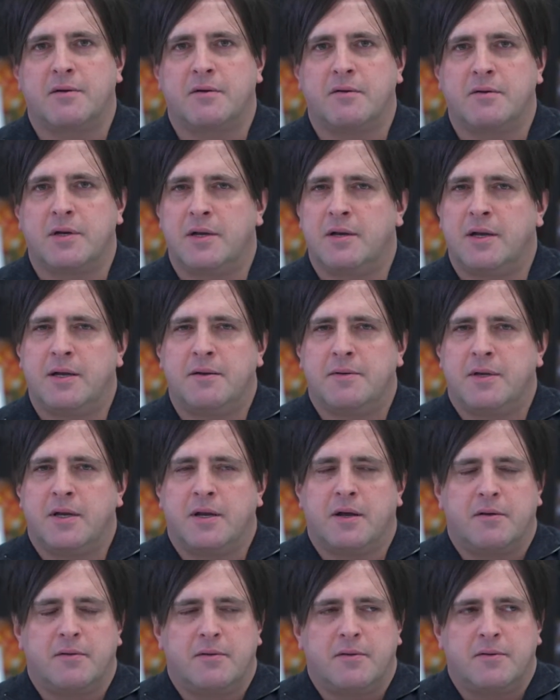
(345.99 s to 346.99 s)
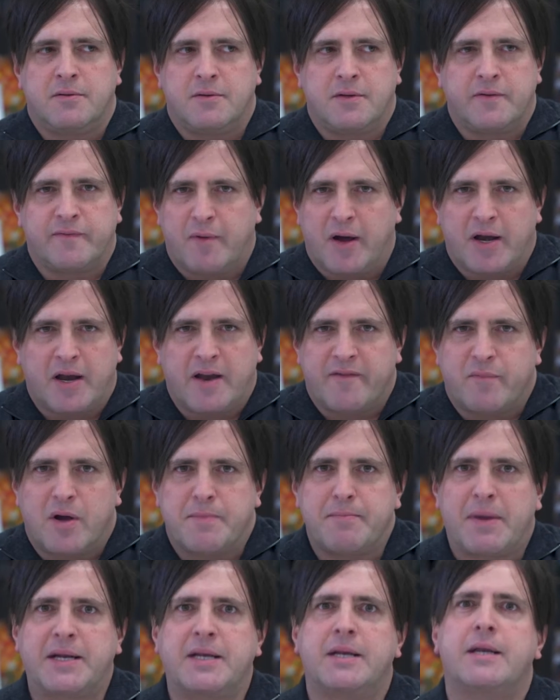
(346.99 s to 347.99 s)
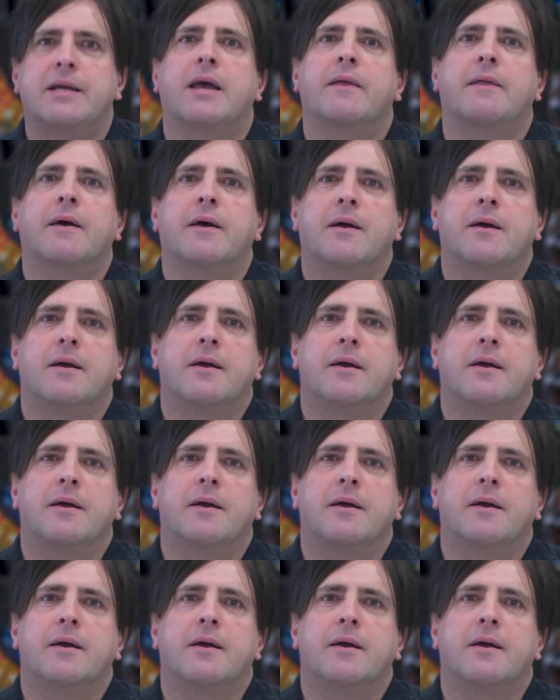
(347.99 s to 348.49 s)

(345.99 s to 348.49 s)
and if I don't have my money together,